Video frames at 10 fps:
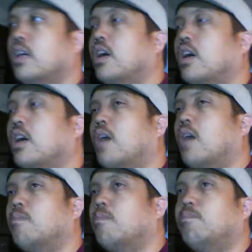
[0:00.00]

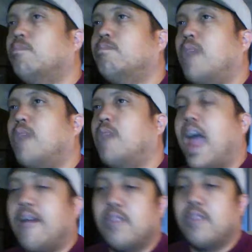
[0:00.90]
I have
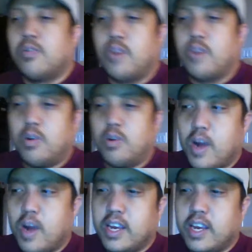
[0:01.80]
those all
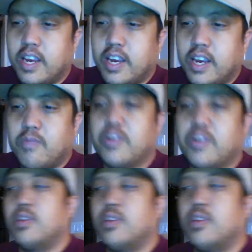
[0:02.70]
already
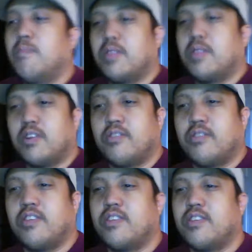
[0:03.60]
individually, but there's
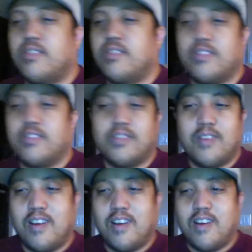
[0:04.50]
this
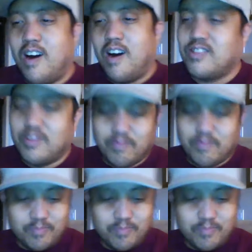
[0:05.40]
awesome,